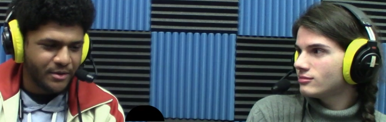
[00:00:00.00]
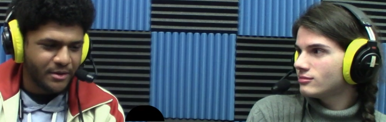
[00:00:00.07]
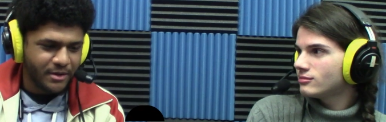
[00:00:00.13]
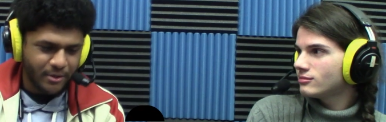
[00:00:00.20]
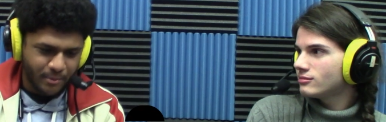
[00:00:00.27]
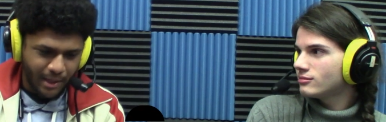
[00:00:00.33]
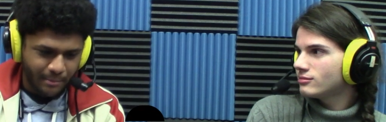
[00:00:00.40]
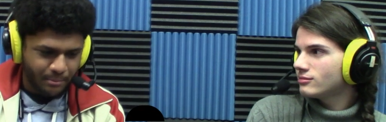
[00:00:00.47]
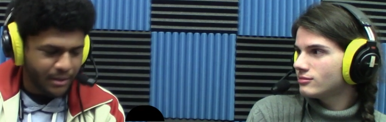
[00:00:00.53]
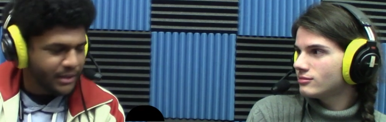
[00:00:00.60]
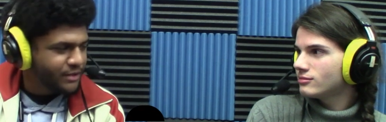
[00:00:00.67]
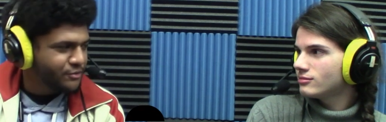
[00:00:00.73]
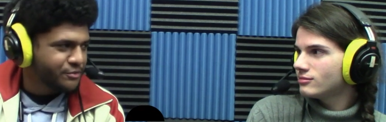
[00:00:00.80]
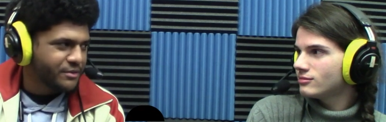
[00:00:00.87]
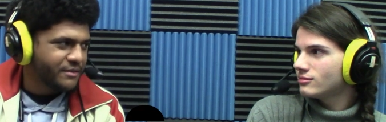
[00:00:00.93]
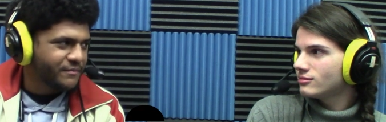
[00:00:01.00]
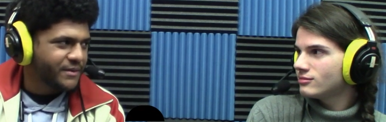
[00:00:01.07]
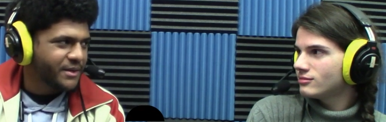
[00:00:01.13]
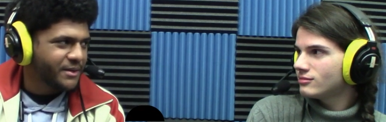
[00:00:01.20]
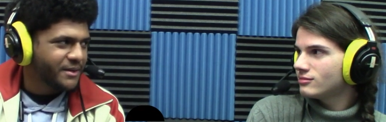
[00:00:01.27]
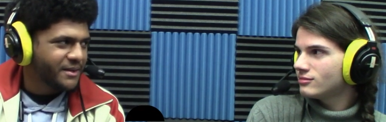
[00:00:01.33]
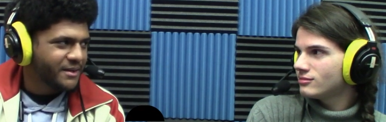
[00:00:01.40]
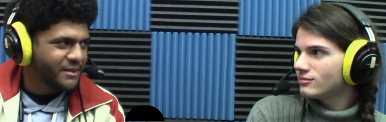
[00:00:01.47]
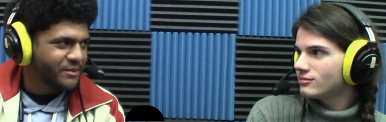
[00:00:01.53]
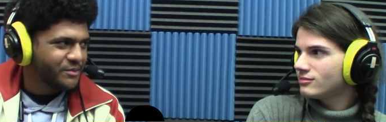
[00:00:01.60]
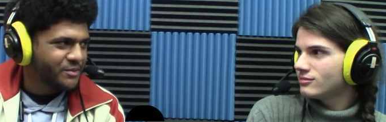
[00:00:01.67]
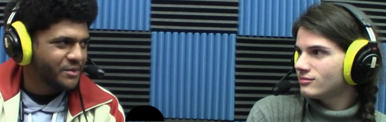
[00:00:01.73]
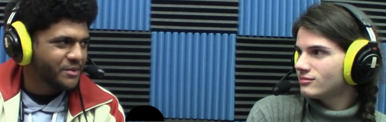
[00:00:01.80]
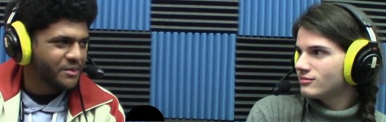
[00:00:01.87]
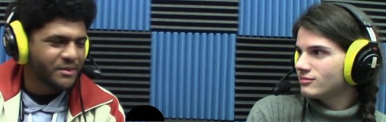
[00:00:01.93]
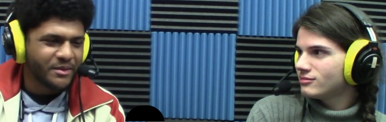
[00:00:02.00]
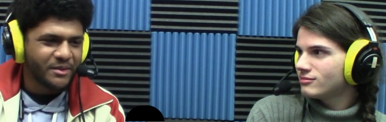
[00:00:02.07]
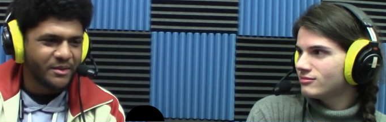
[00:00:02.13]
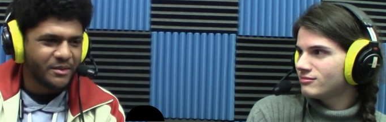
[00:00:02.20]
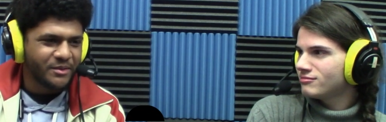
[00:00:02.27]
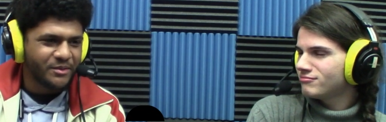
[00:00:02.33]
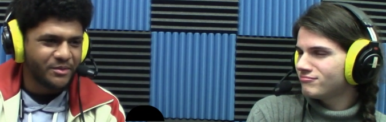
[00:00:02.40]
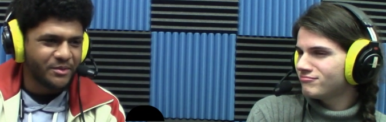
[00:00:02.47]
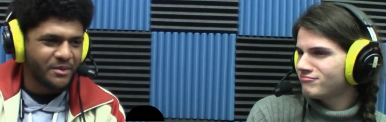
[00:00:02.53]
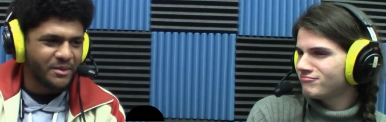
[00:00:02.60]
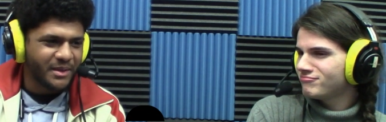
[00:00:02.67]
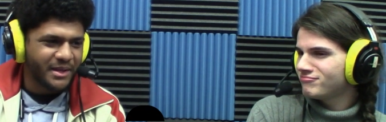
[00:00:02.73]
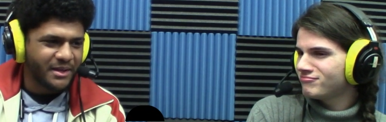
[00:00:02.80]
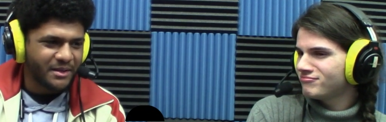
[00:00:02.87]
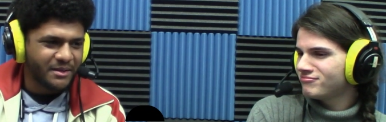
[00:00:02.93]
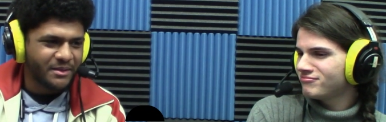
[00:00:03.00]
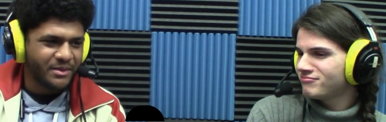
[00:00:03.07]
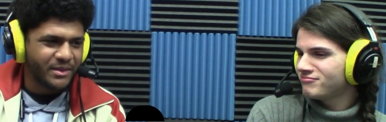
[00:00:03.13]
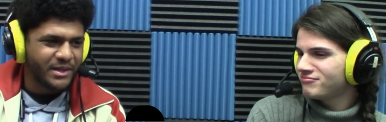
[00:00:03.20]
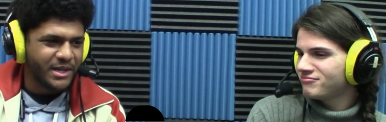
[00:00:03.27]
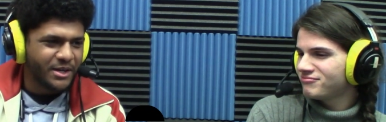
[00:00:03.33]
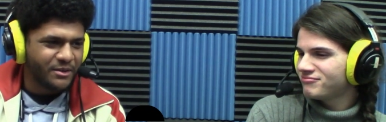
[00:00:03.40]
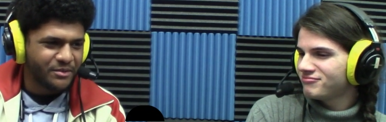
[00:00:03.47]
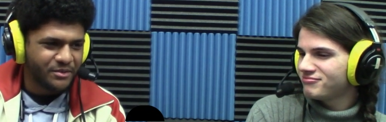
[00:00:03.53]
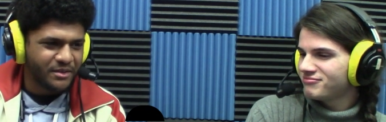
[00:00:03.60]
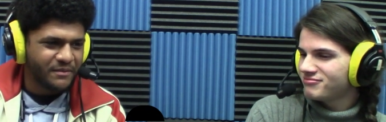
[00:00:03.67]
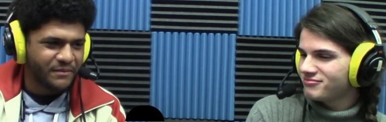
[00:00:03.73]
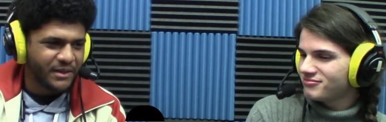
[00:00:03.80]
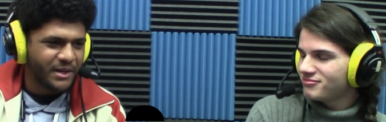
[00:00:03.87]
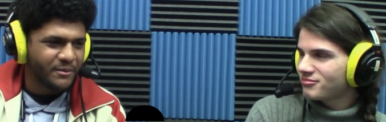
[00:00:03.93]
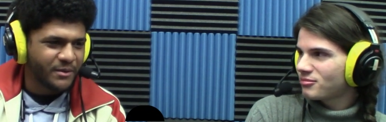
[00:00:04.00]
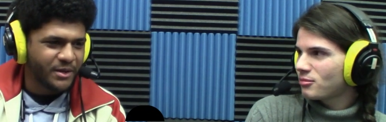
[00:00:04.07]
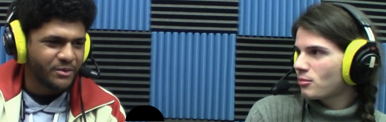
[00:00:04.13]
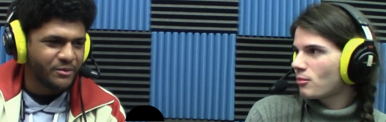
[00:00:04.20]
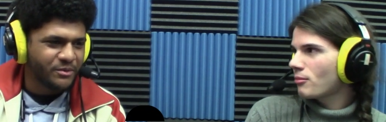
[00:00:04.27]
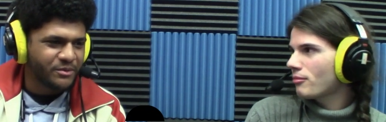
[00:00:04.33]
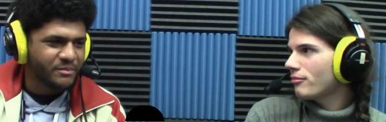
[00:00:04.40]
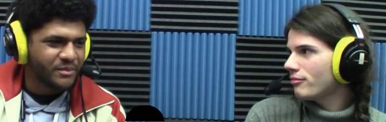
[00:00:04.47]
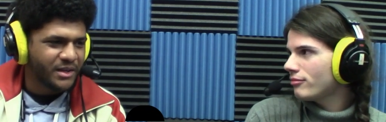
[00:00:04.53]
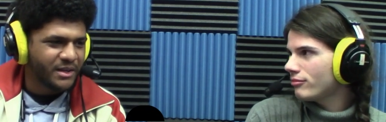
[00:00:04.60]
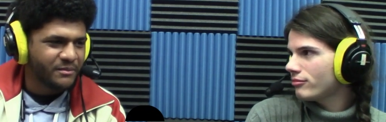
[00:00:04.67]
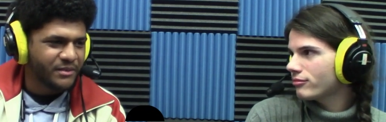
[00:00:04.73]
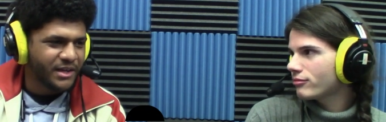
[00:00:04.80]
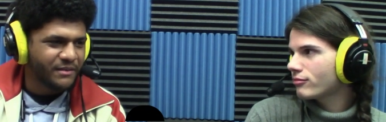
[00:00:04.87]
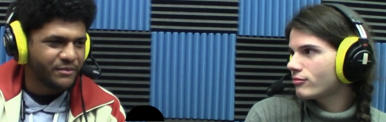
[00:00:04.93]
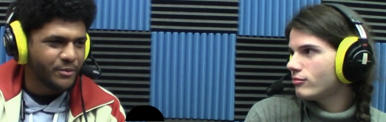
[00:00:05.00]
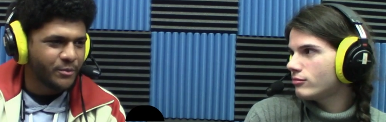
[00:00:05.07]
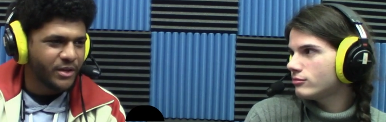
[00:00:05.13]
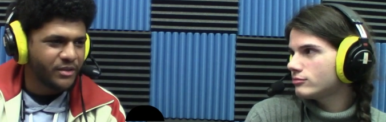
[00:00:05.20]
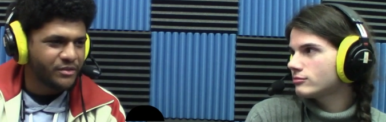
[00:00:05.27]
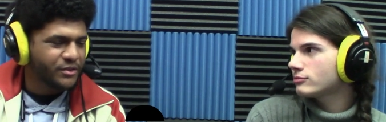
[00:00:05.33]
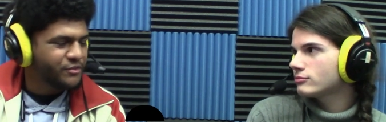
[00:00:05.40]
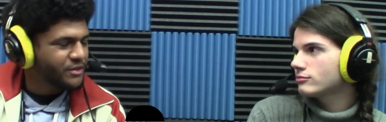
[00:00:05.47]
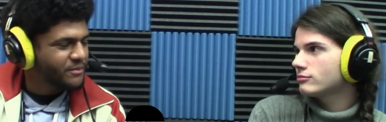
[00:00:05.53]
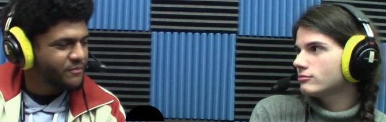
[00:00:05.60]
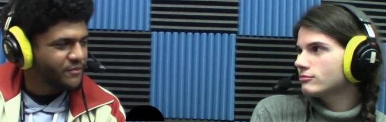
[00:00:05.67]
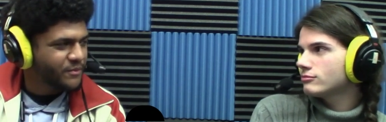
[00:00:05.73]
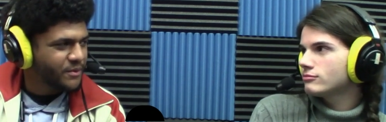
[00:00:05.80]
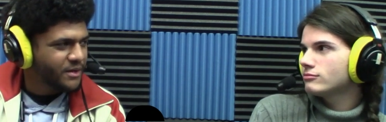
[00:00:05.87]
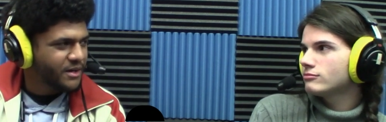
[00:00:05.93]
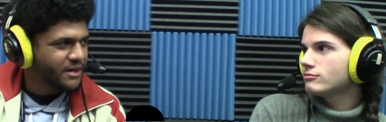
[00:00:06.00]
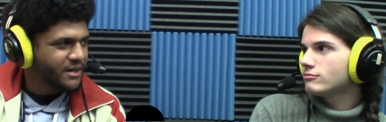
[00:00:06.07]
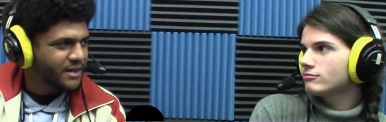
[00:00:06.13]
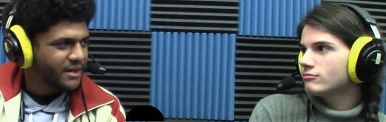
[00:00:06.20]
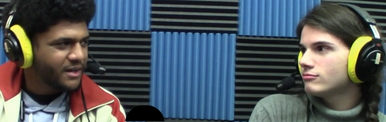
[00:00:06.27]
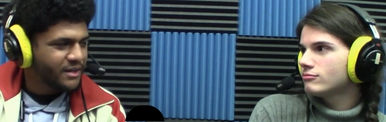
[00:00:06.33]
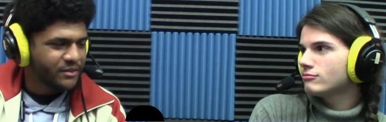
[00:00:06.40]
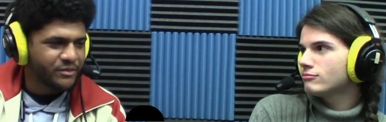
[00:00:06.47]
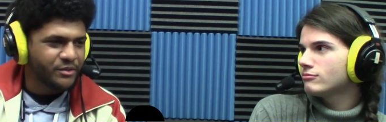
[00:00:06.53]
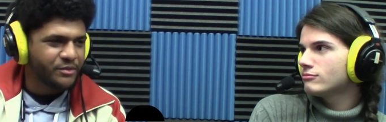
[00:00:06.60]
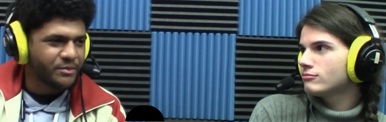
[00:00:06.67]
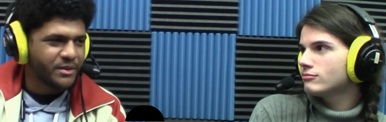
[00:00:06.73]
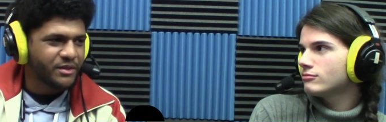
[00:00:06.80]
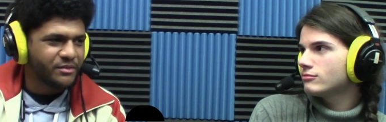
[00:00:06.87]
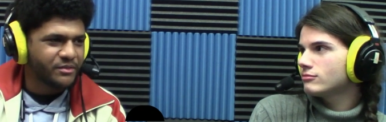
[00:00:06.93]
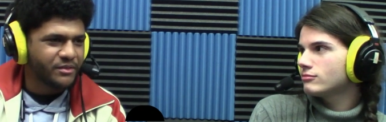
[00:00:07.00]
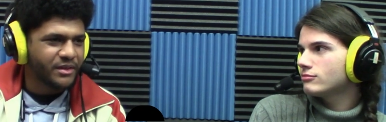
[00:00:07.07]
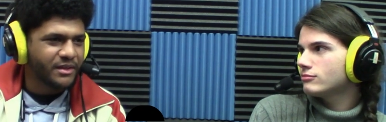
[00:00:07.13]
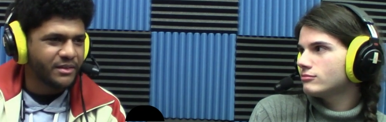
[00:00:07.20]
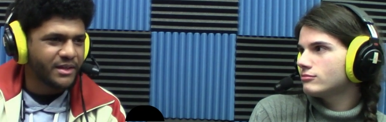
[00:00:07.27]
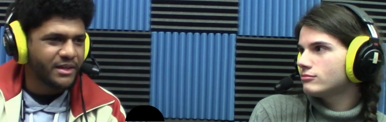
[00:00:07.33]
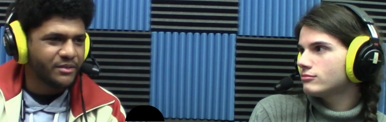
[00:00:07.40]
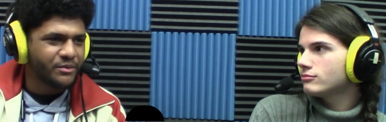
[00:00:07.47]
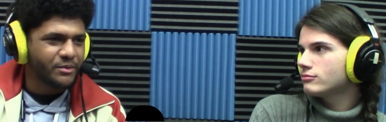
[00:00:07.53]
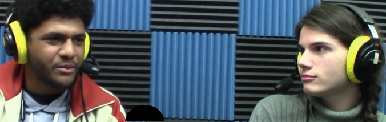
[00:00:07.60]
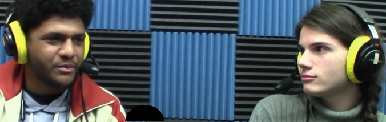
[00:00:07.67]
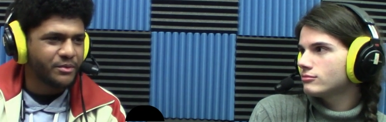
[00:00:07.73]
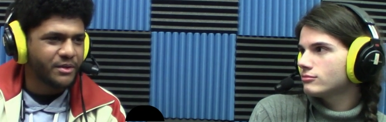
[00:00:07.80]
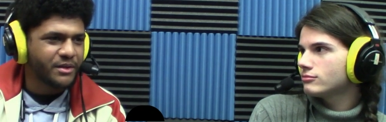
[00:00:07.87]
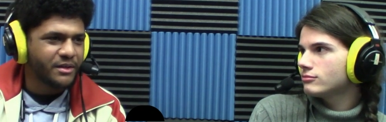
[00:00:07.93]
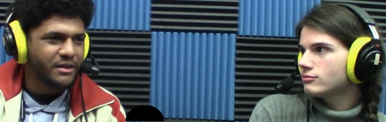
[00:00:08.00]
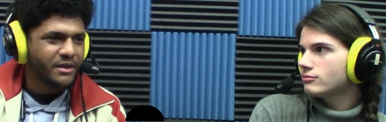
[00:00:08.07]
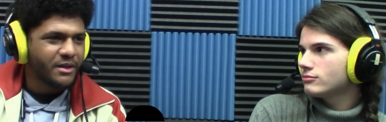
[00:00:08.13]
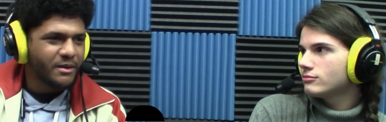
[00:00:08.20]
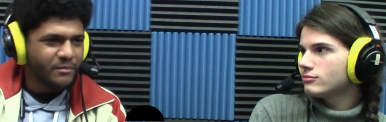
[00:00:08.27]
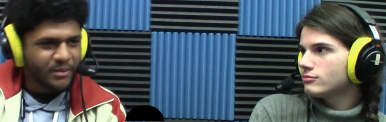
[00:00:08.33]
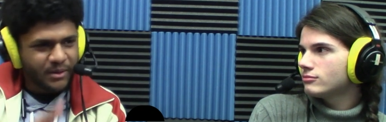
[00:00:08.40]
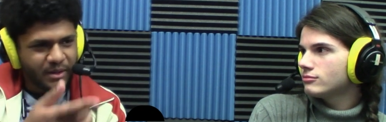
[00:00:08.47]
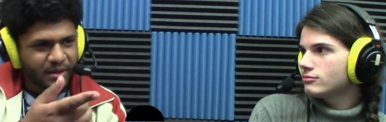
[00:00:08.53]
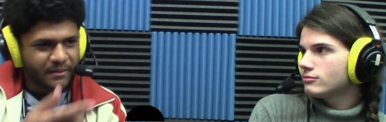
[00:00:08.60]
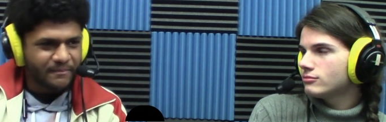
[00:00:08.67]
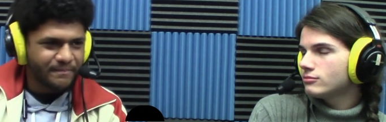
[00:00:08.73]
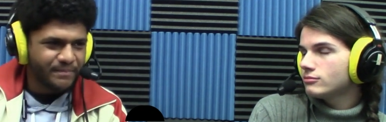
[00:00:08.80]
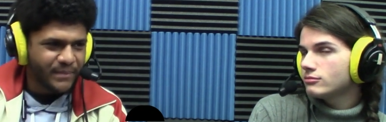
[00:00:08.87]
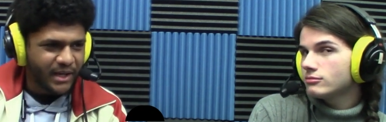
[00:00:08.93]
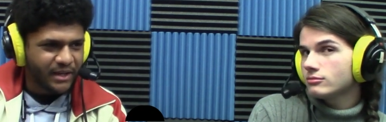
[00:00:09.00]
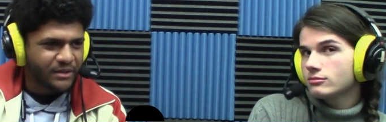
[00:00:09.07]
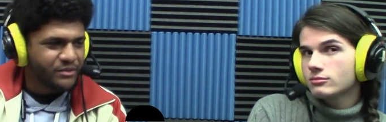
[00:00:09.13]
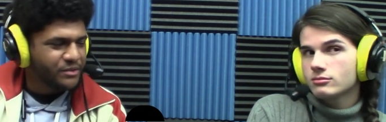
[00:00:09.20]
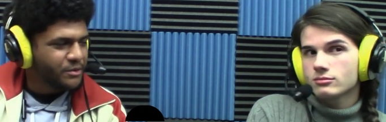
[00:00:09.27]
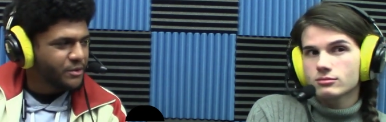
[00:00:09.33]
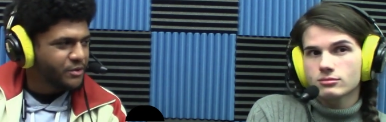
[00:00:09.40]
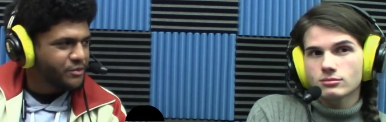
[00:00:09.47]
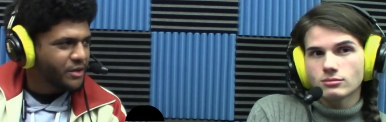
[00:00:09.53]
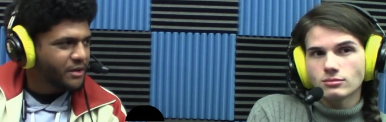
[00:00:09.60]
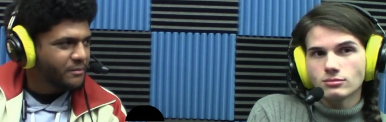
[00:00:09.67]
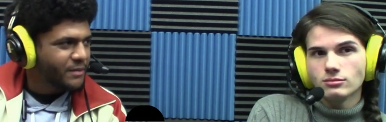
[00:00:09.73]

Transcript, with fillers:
Speaker 1: you're, I'm playing Street Fighter, so certain like the nair stuff that I want to do sometimes I have to waste a jump for. In situations like that, it's a little tricky. But like I can see what you're talking